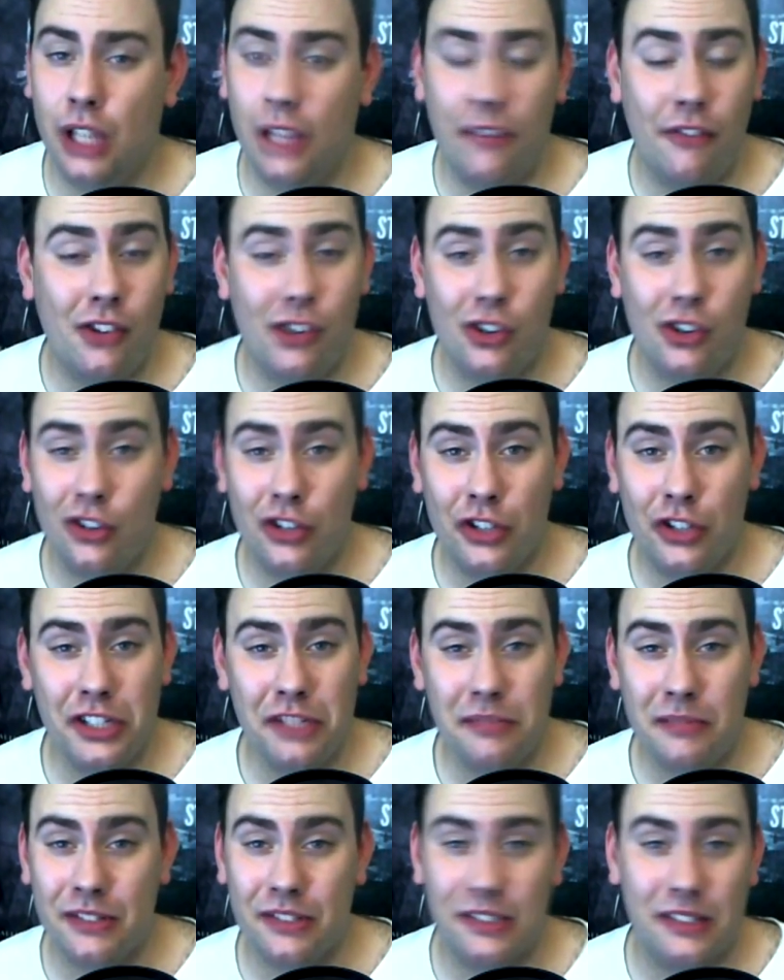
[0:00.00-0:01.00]
Just have a good
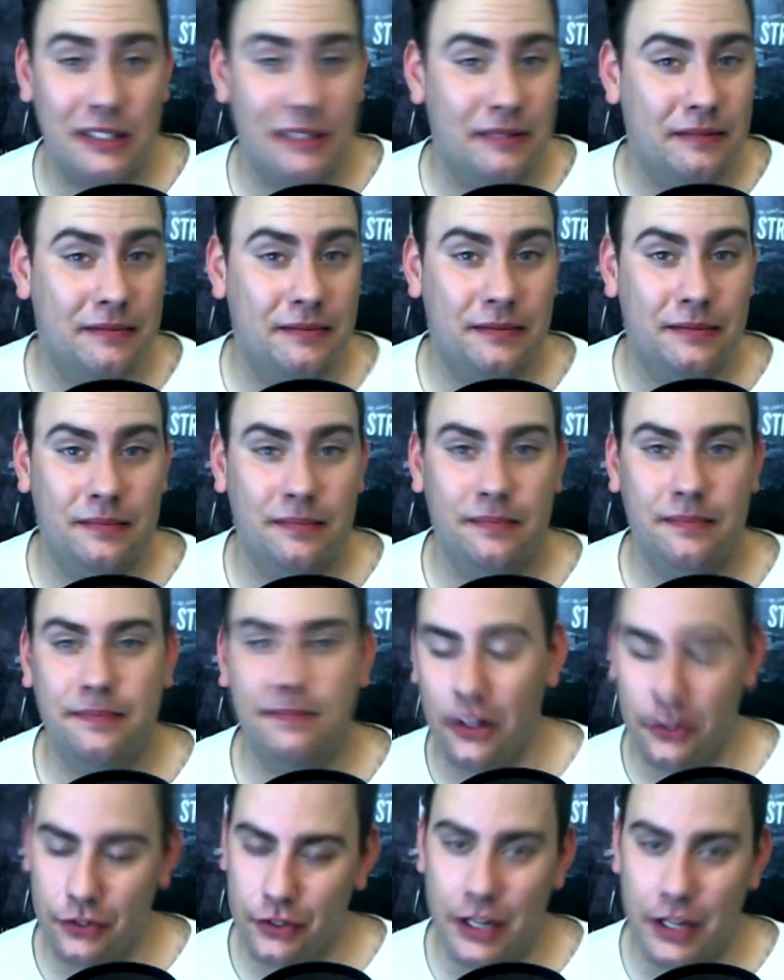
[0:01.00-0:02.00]
Christmas,
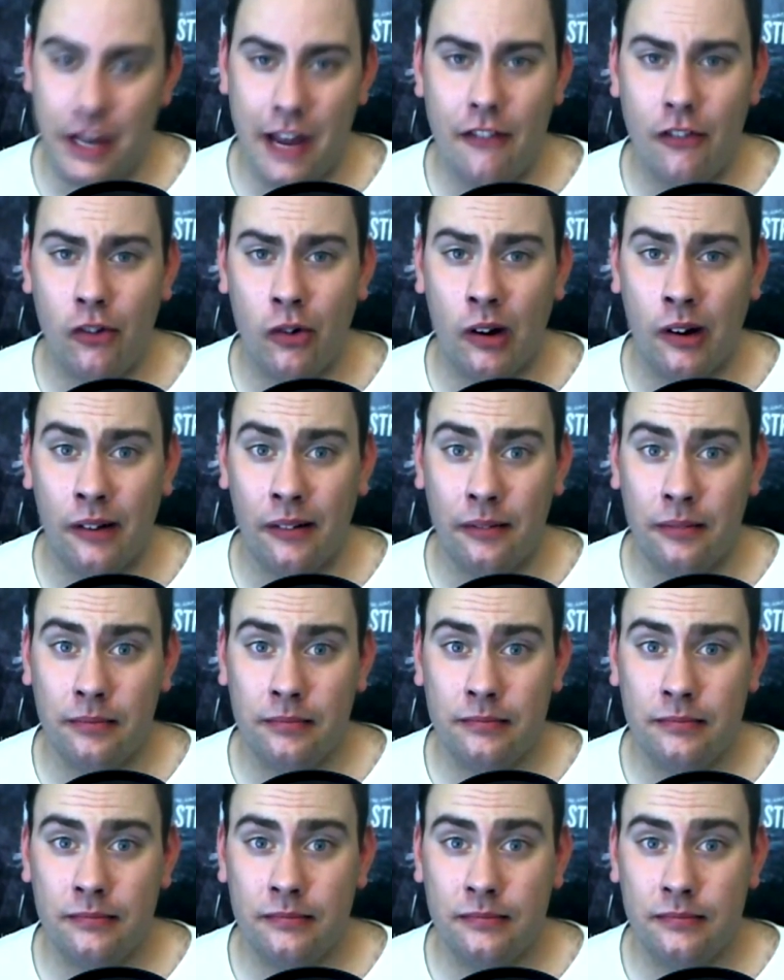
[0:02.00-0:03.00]
and I'll see everyone
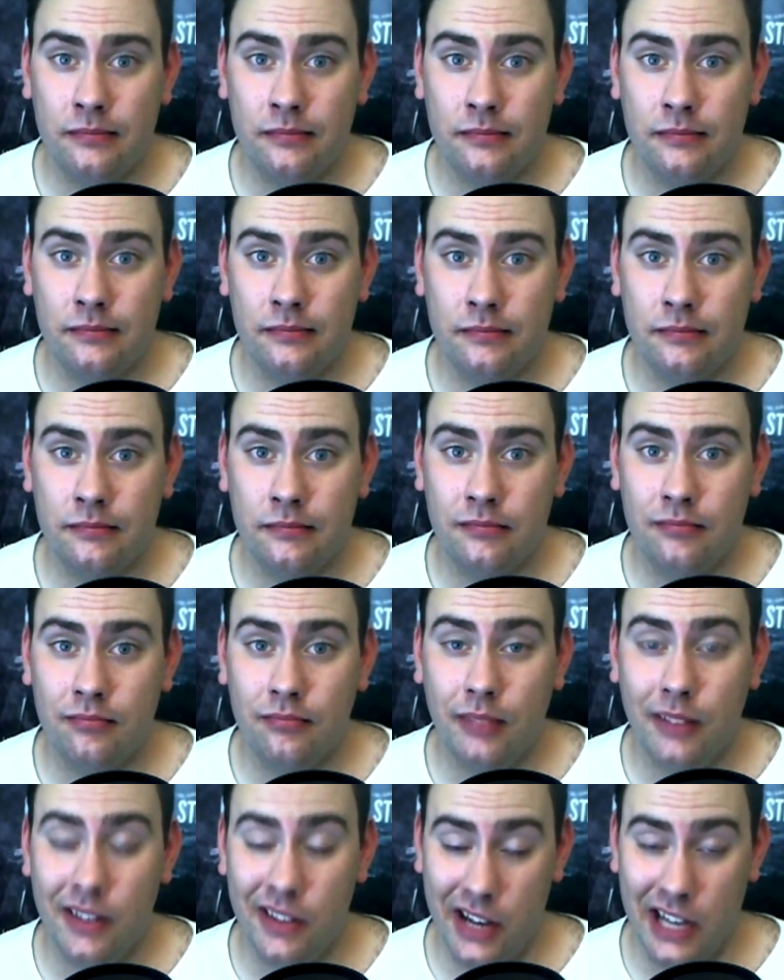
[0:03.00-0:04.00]

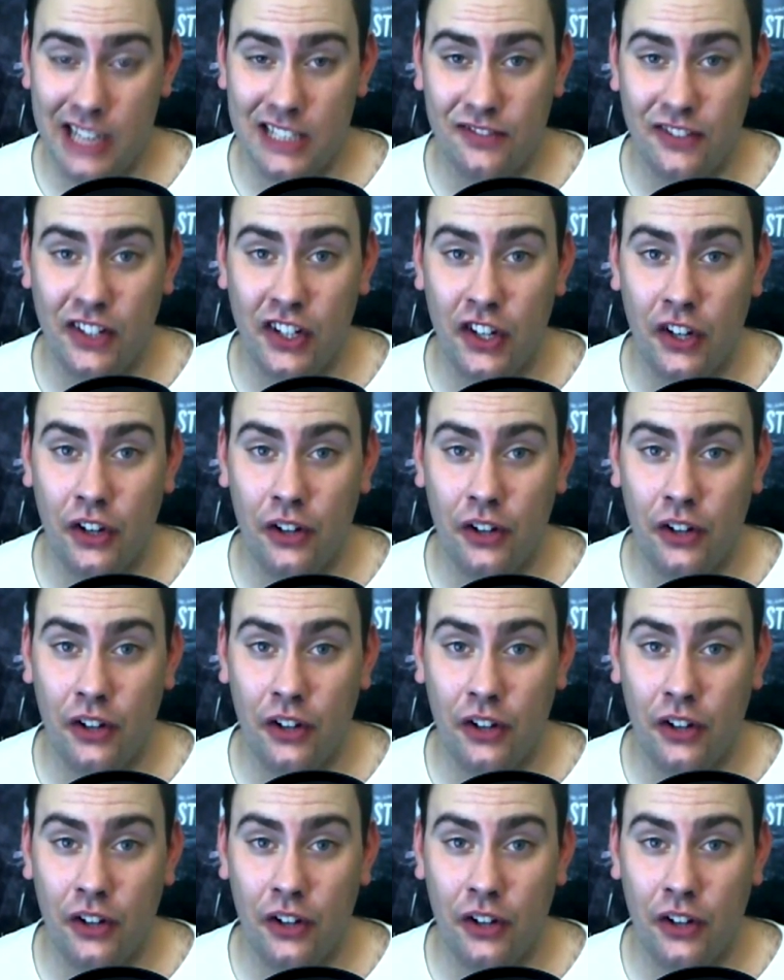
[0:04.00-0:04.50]
in the next